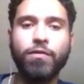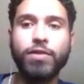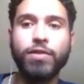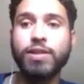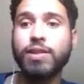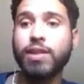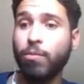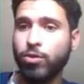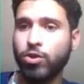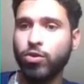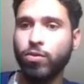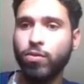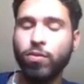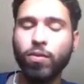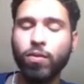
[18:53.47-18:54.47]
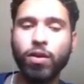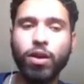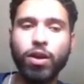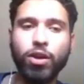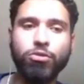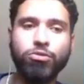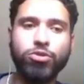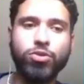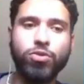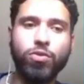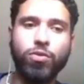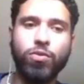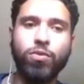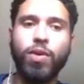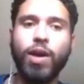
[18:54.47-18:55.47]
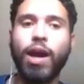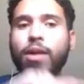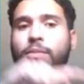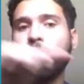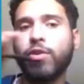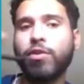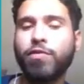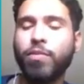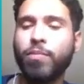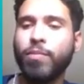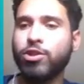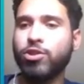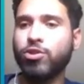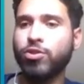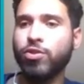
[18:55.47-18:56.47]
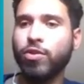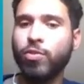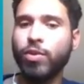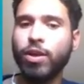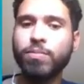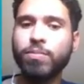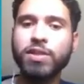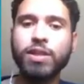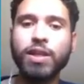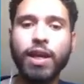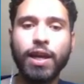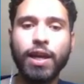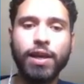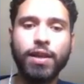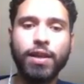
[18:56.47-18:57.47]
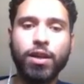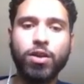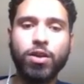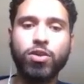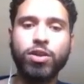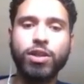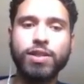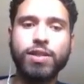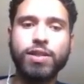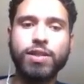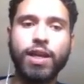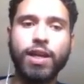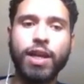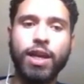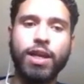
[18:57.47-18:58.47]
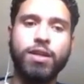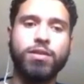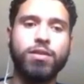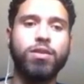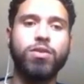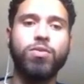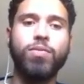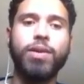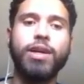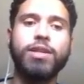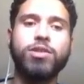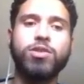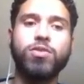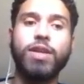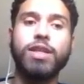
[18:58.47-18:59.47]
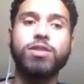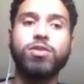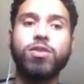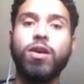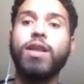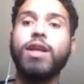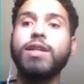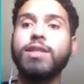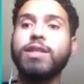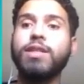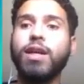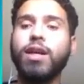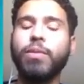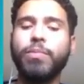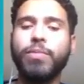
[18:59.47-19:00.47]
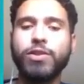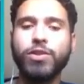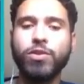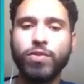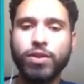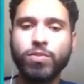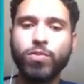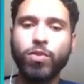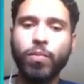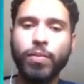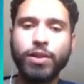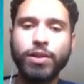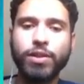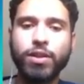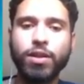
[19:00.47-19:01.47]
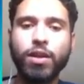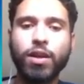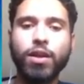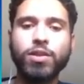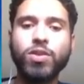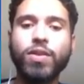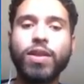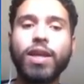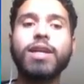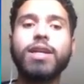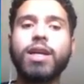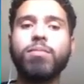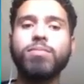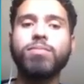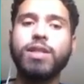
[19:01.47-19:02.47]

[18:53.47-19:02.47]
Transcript: stamp tool to add more information to the rims, and then I creased the hand, right? So that's all I did up until this moment. So then comes